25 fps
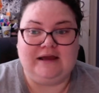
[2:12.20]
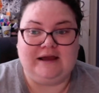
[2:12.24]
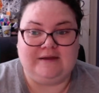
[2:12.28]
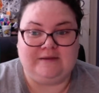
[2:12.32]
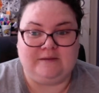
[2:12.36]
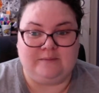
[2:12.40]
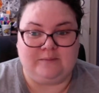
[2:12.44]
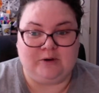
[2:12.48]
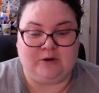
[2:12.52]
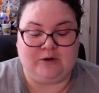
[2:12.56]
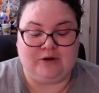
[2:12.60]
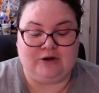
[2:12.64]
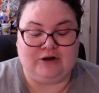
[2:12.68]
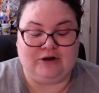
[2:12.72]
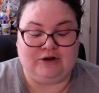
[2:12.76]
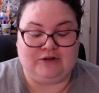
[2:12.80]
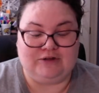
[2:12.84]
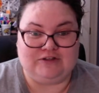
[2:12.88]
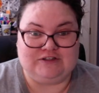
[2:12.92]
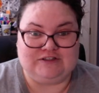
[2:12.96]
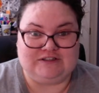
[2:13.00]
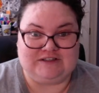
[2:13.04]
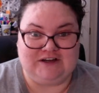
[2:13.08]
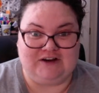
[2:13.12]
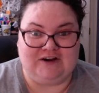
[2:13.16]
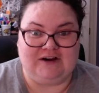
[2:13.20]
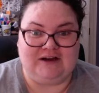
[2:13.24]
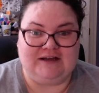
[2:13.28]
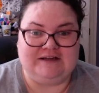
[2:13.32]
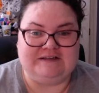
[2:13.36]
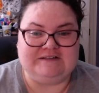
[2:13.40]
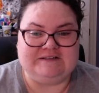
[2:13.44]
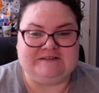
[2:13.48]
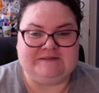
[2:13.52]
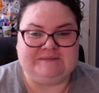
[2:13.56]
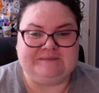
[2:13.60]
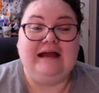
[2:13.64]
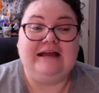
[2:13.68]
in the Broken Earth
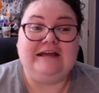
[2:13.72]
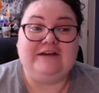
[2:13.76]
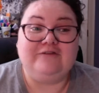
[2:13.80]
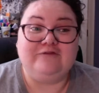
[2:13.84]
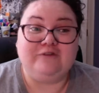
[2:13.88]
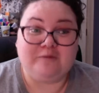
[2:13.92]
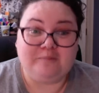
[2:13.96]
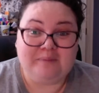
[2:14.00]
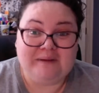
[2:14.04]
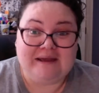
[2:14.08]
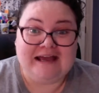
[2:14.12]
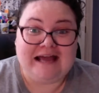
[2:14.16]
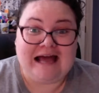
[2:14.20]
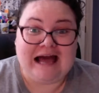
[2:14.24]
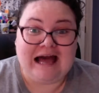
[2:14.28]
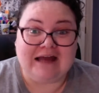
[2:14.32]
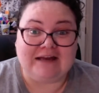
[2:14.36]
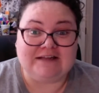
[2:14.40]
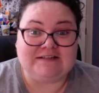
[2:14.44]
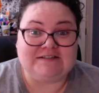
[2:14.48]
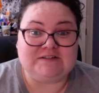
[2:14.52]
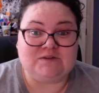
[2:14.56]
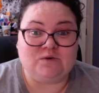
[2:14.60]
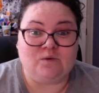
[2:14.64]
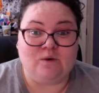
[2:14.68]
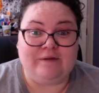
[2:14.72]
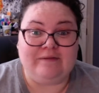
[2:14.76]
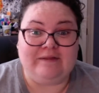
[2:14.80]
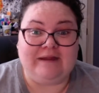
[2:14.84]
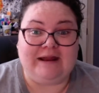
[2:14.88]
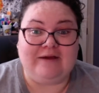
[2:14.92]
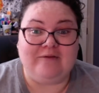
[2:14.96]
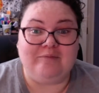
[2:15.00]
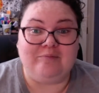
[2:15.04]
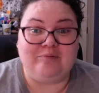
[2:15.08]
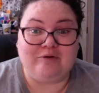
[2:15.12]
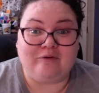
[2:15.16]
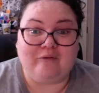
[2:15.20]
series. If we're being honest, the one that
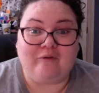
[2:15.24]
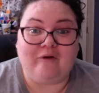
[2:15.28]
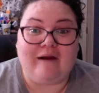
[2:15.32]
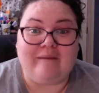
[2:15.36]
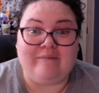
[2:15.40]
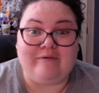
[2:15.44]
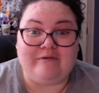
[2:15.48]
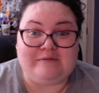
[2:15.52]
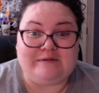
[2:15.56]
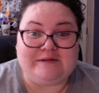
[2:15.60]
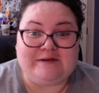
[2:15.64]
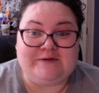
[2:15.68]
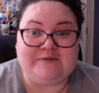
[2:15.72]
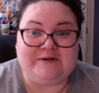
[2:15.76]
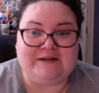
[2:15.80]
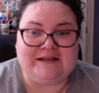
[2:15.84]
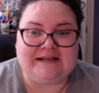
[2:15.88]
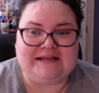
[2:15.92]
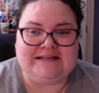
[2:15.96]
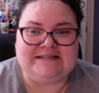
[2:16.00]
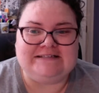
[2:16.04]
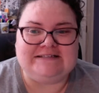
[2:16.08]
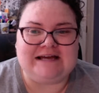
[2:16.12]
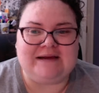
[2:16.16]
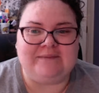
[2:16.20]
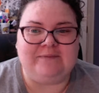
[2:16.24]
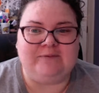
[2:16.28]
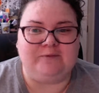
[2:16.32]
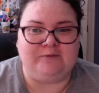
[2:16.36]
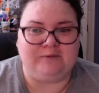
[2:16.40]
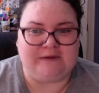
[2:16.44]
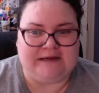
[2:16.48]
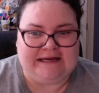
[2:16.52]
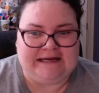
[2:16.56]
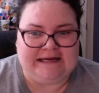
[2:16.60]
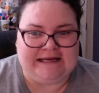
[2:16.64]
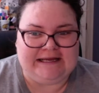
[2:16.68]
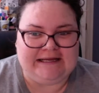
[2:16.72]
I probably will end up
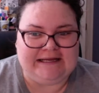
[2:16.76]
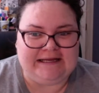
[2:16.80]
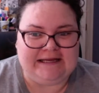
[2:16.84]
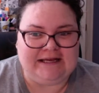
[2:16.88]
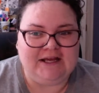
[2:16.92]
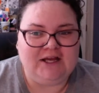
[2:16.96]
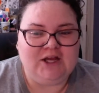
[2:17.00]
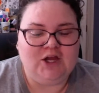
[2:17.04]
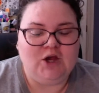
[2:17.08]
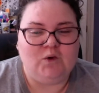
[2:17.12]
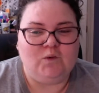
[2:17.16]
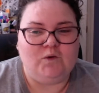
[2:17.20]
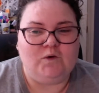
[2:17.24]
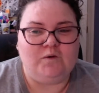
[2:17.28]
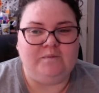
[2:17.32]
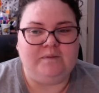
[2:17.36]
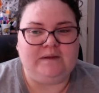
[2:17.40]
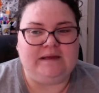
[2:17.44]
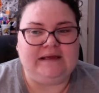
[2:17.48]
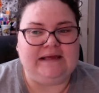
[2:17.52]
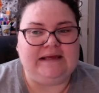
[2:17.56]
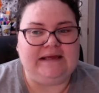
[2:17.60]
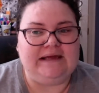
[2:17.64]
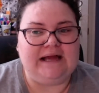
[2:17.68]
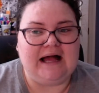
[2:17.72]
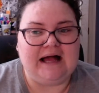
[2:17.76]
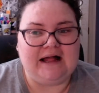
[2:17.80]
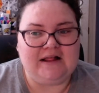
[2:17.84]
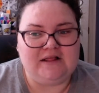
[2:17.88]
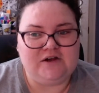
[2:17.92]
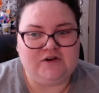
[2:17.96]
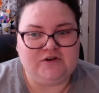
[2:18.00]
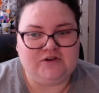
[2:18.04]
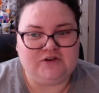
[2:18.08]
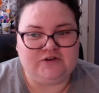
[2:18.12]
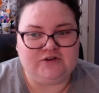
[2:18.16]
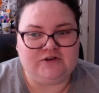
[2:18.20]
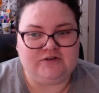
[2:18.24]
reading will be
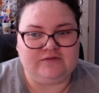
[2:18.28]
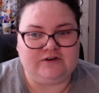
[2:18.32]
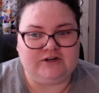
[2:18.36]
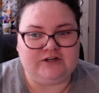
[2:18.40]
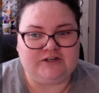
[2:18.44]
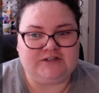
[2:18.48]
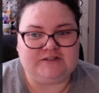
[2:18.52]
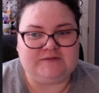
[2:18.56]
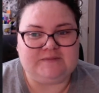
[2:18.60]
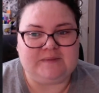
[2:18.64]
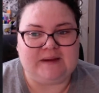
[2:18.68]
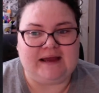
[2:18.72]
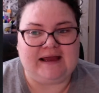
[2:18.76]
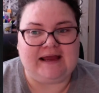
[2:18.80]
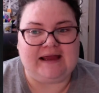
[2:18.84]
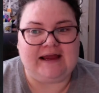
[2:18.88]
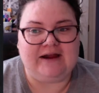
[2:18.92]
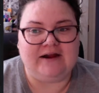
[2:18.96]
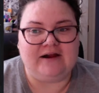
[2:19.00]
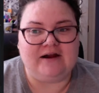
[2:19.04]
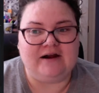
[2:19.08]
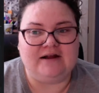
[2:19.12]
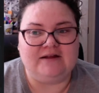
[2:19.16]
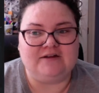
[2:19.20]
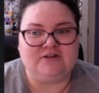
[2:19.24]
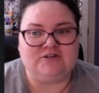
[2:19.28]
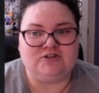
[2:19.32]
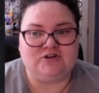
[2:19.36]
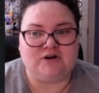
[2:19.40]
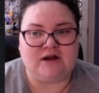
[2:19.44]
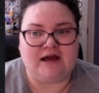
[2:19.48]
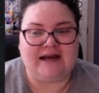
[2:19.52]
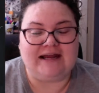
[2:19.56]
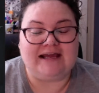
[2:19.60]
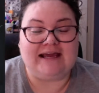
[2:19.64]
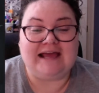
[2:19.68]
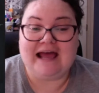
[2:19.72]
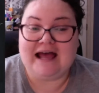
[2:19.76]
Hello Universe by Erin
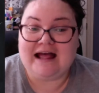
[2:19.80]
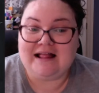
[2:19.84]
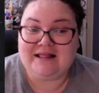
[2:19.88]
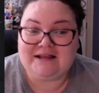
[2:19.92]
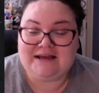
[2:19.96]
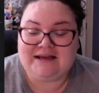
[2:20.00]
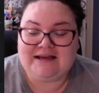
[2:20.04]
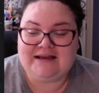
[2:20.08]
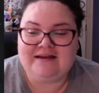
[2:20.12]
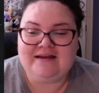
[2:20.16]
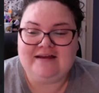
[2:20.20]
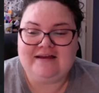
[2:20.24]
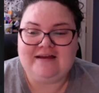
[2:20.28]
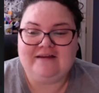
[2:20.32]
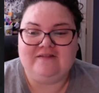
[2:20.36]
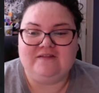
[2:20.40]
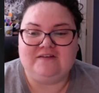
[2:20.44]
Entrada Kelly.